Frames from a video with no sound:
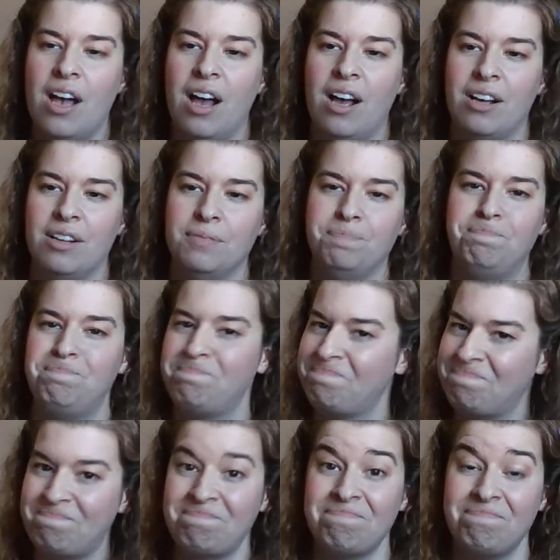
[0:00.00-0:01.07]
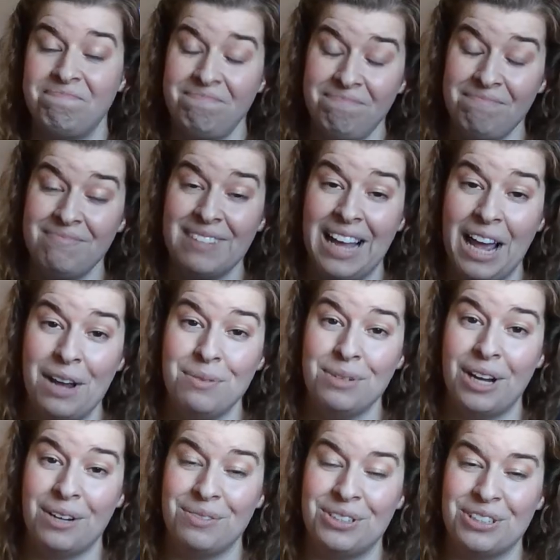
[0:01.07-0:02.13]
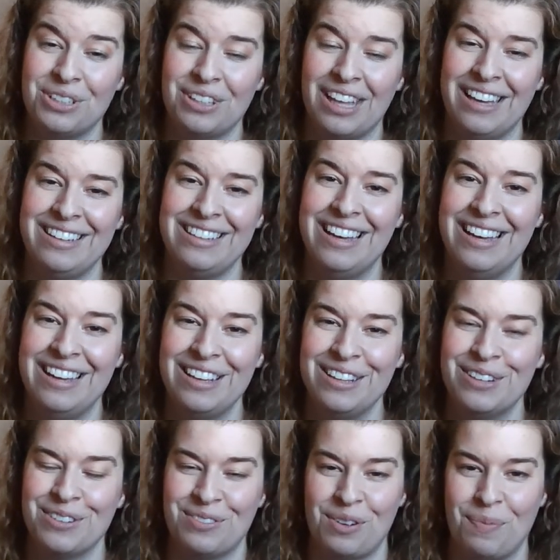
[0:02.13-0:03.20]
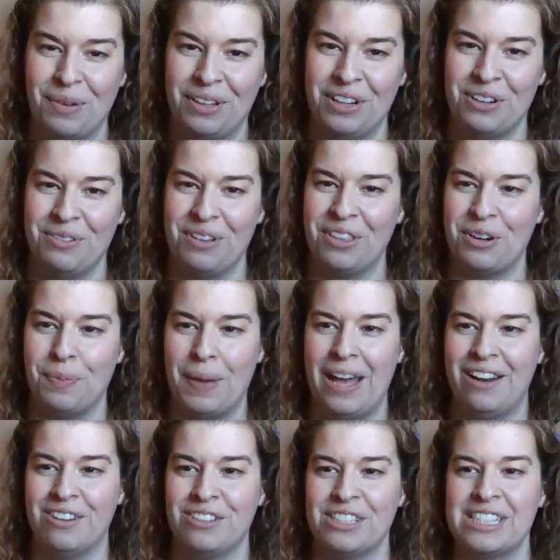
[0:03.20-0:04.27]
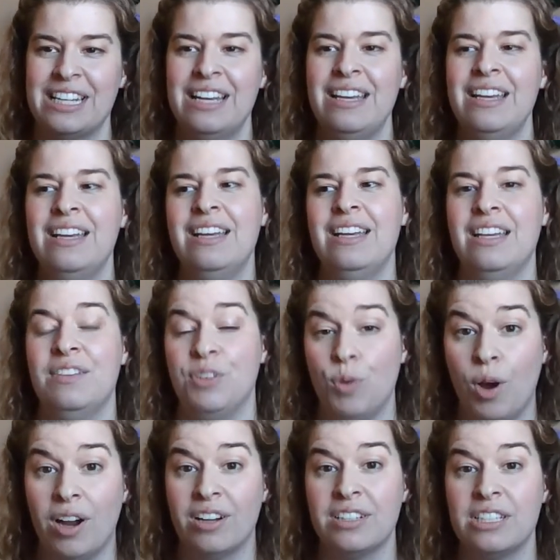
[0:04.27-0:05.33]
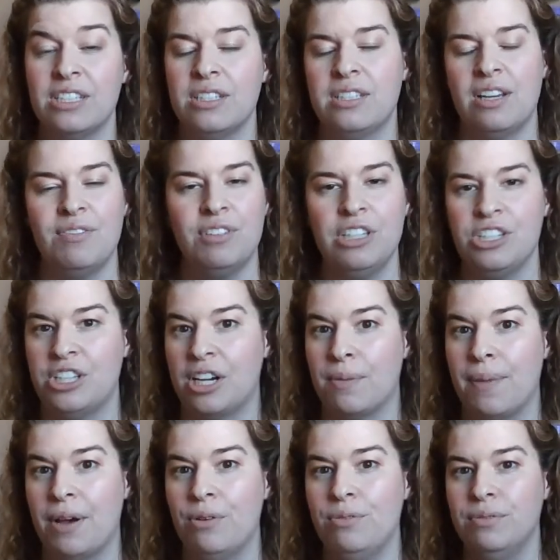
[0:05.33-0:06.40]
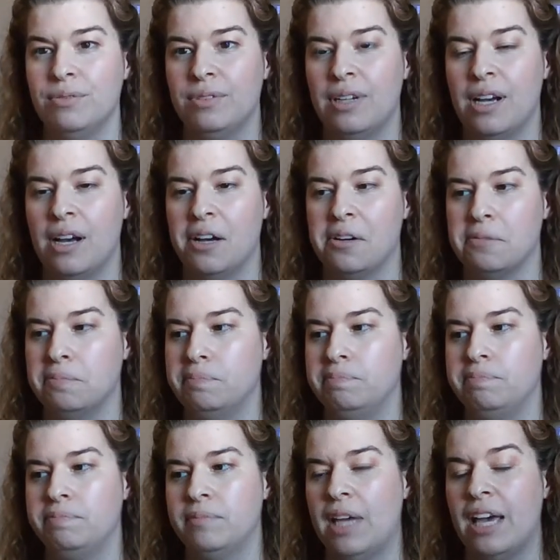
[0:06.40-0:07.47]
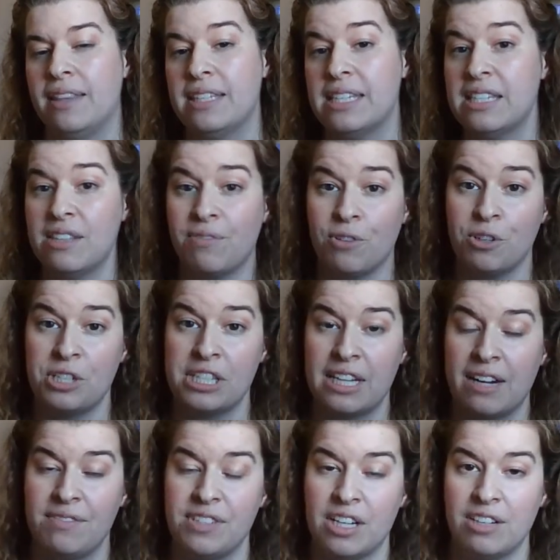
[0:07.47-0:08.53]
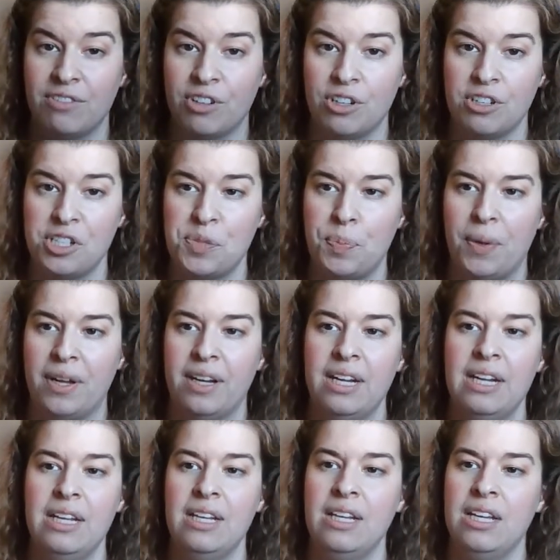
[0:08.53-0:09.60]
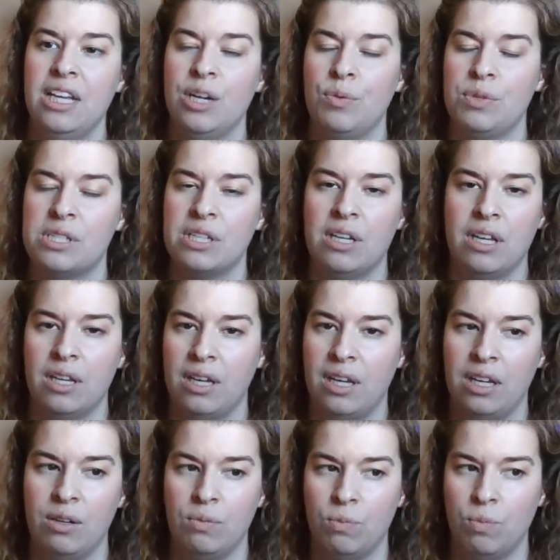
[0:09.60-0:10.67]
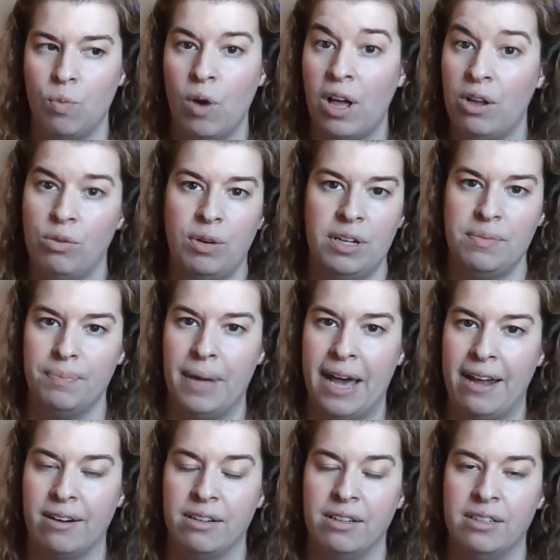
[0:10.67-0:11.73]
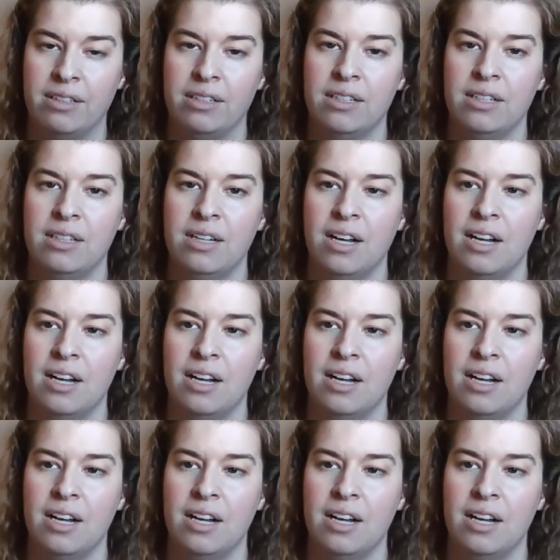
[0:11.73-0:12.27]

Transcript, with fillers: I'm sure that you're familiar with her patterns. If you aren't, definitely check them out. This is the first that I've done of hers, but it was a well-written pattern,